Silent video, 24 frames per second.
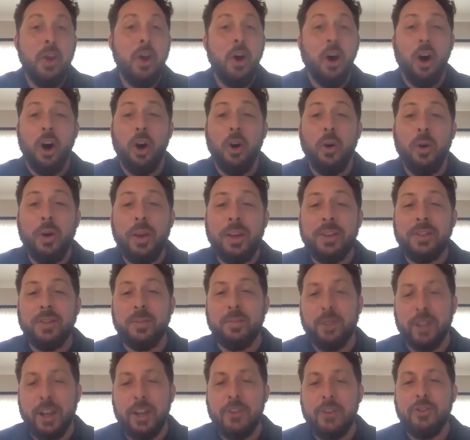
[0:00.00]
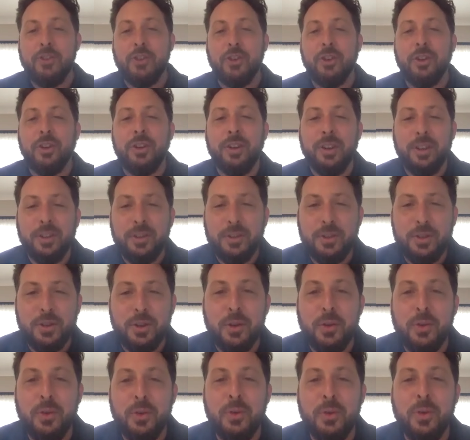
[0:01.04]
Always a pleasure
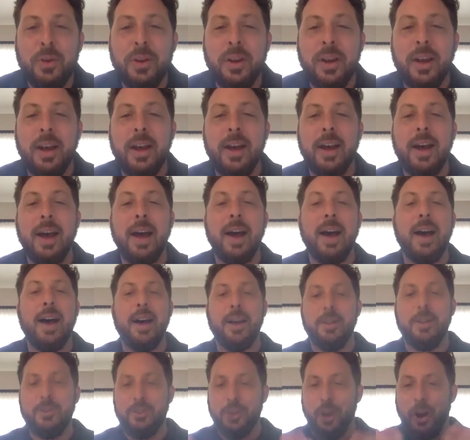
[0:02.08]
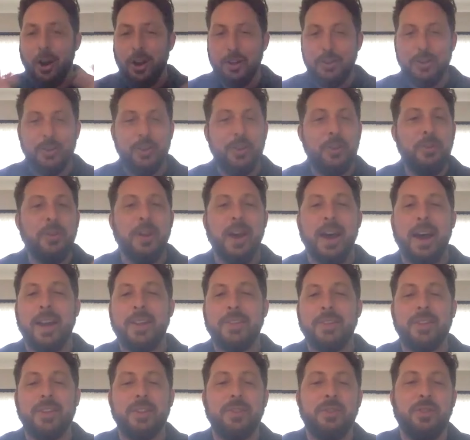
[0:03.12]
to uh, talk to you
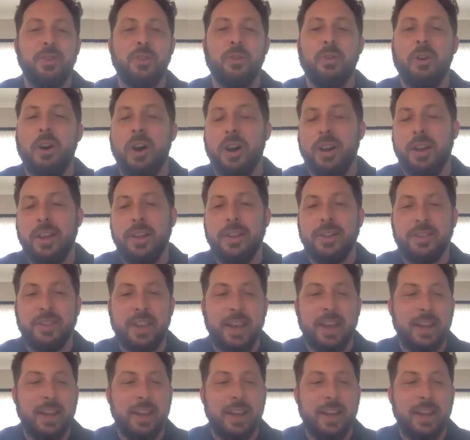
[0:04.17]
guys and to your audience.